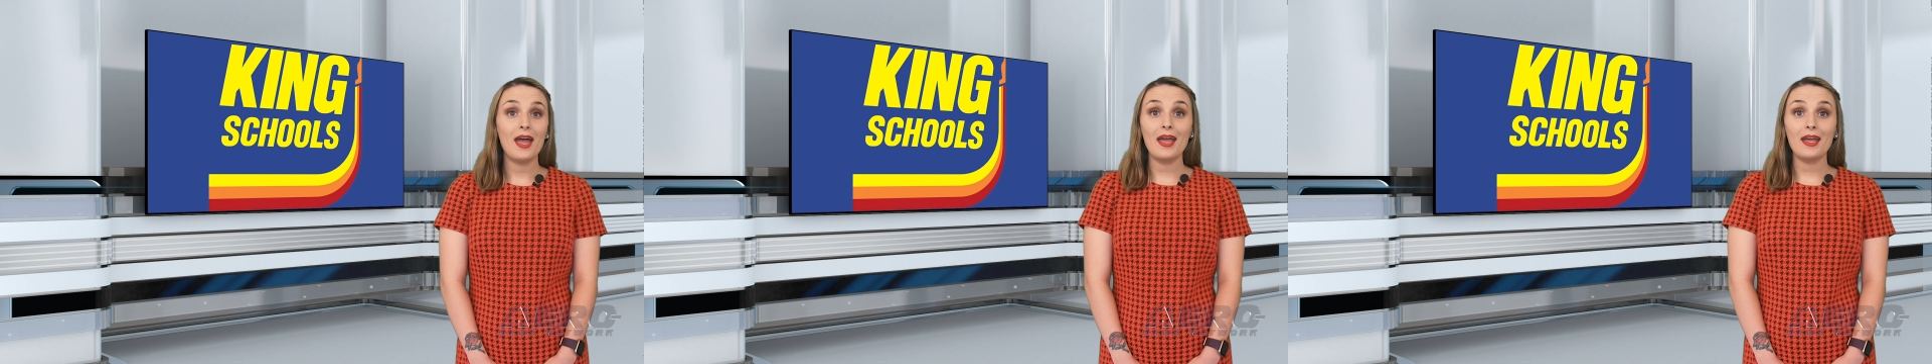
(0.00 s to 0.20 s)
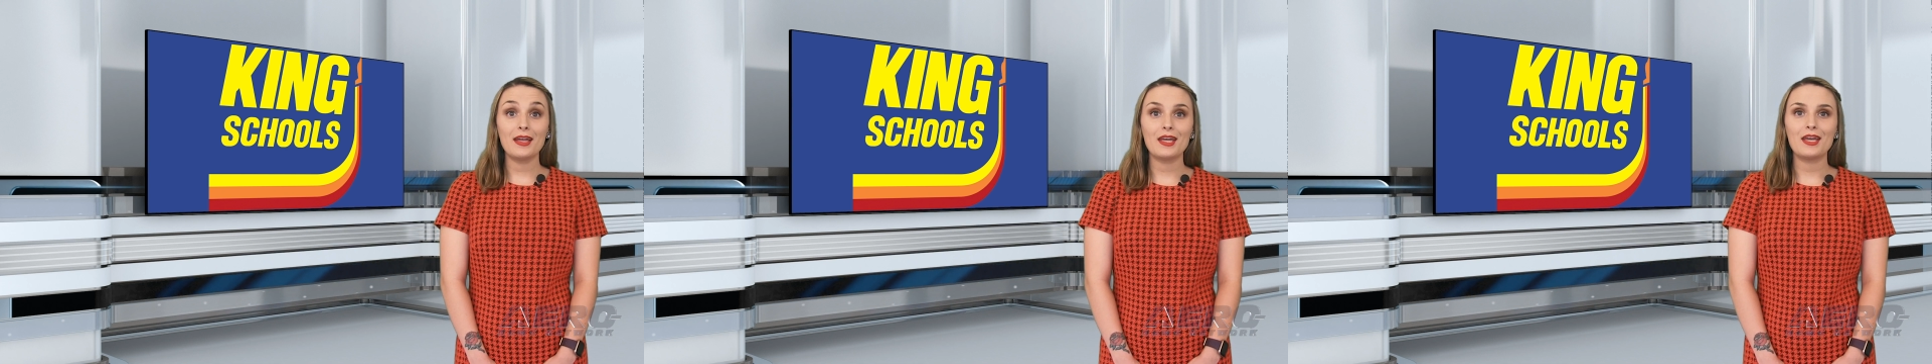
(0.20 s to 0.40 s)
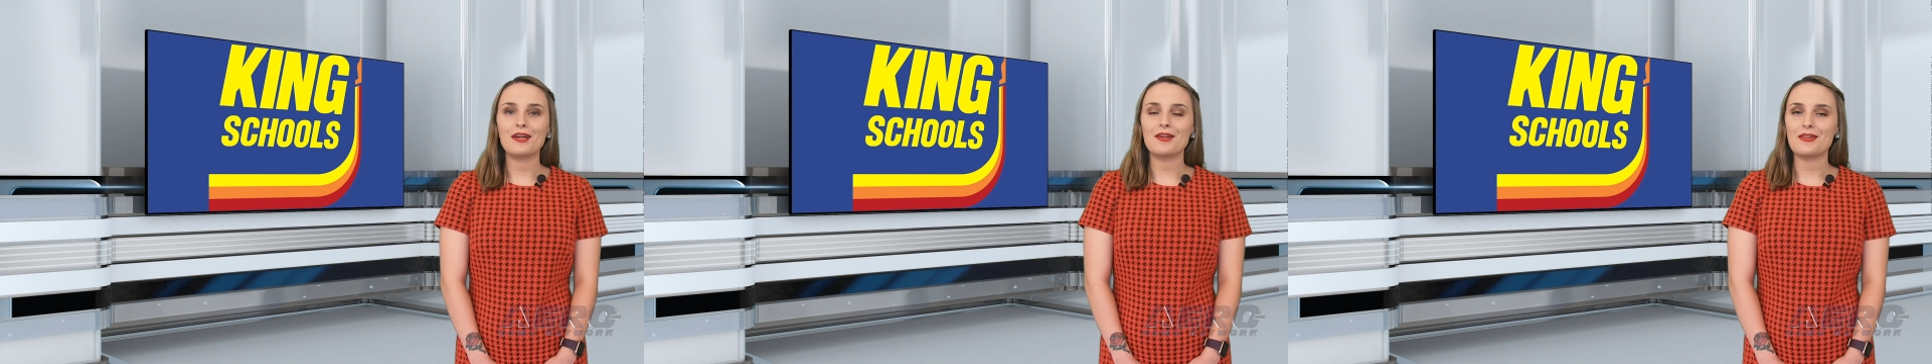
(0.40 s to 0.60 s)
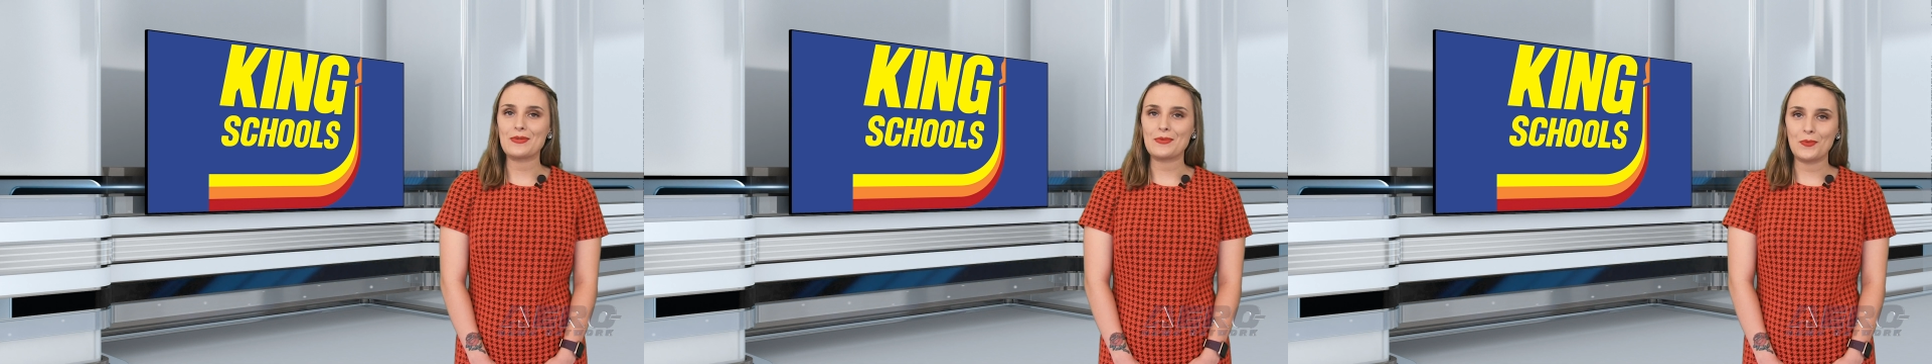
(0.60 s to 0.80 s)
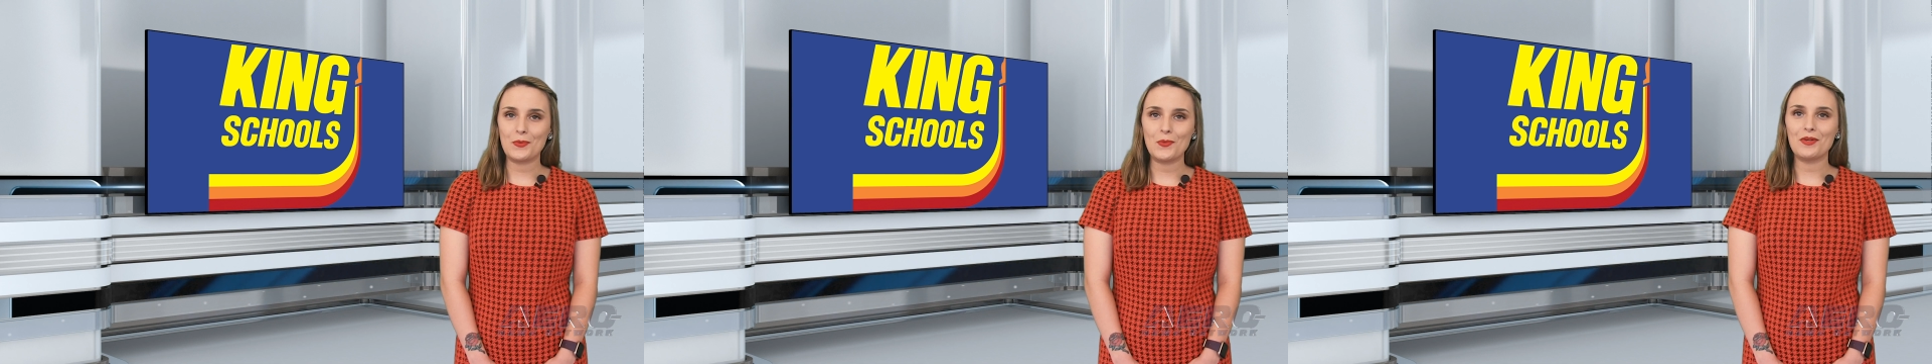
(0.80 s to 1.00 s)
and King
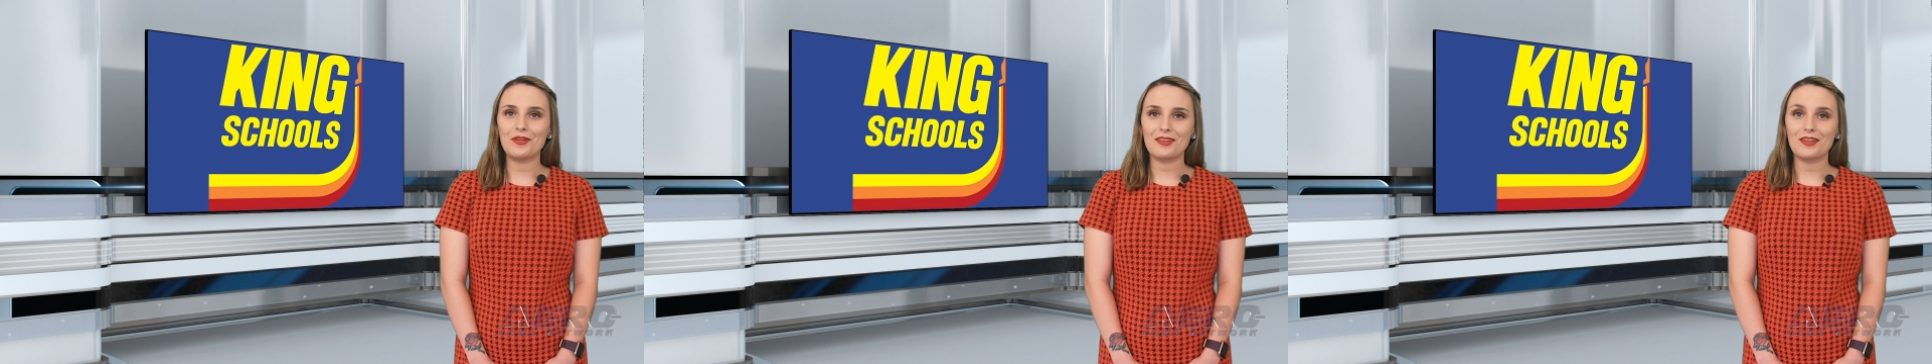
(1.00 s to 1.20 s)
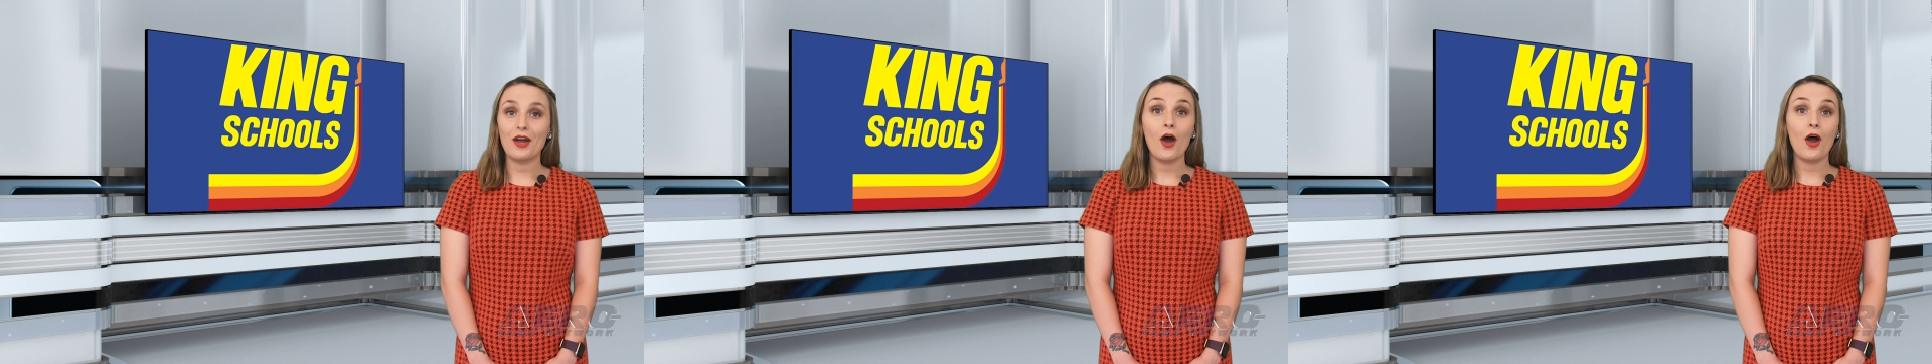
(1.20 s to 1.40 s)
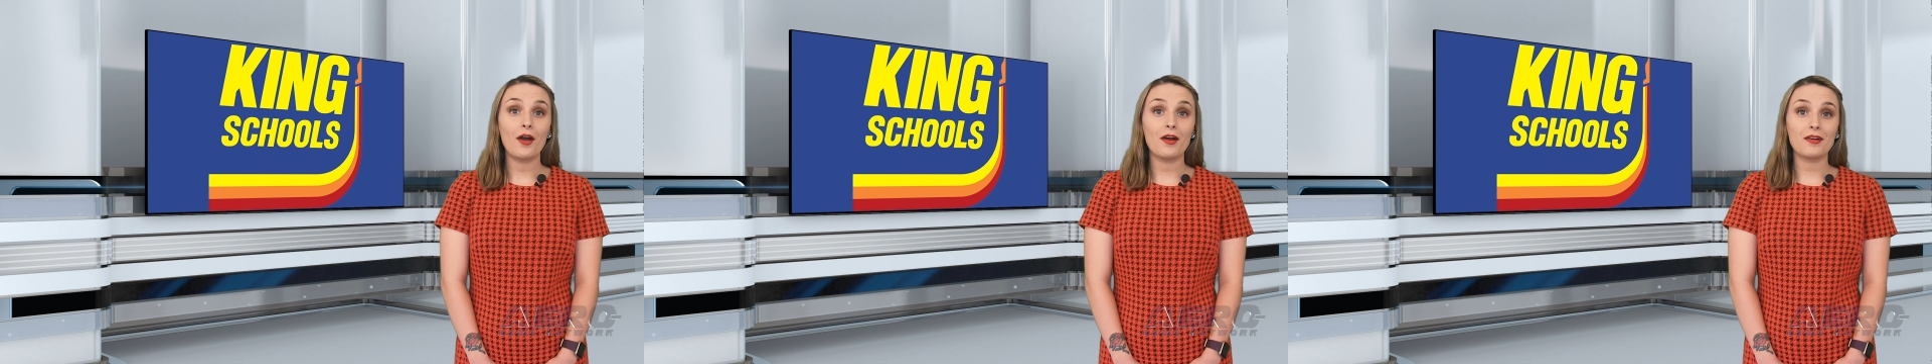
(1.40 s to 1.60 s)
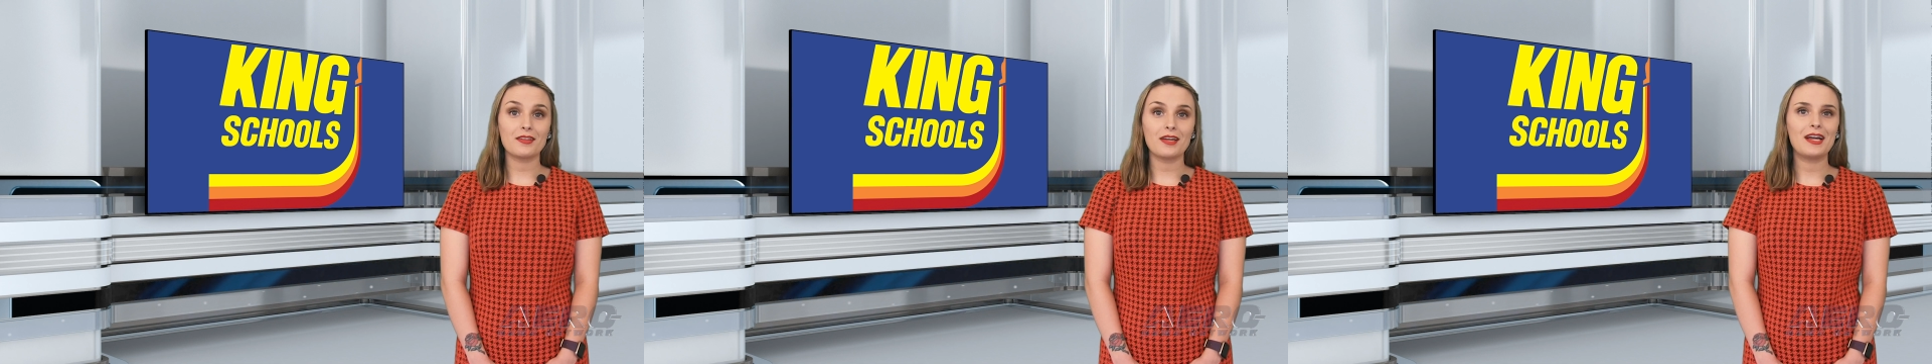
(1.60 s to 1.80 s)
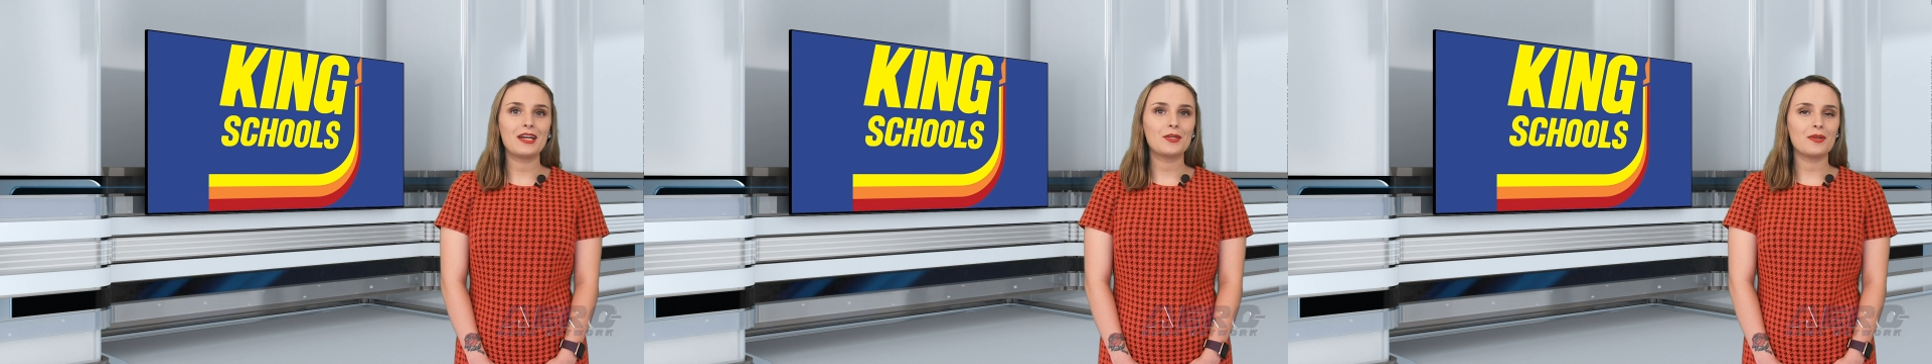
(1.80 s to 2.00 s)
Schools are excited